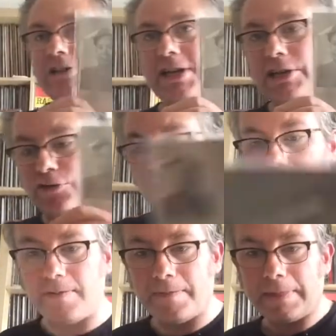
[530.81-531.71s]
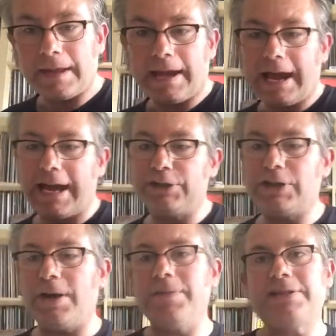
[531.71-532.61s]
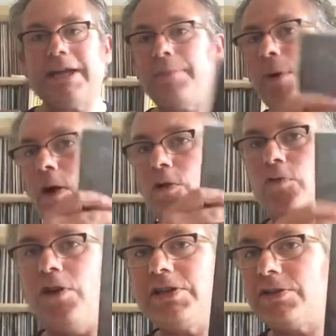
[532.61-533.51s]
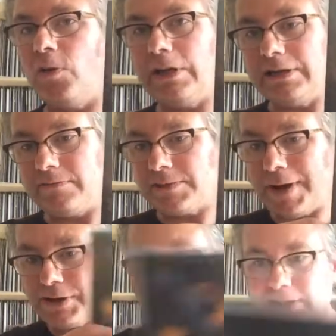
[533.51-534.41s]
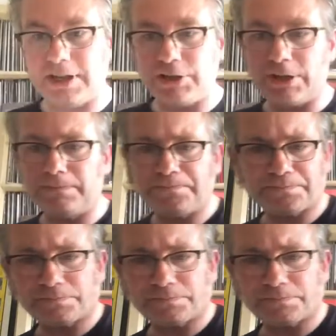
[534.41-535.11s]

Tin Drum and Gentleman Take Polaroids, all in smashing condition.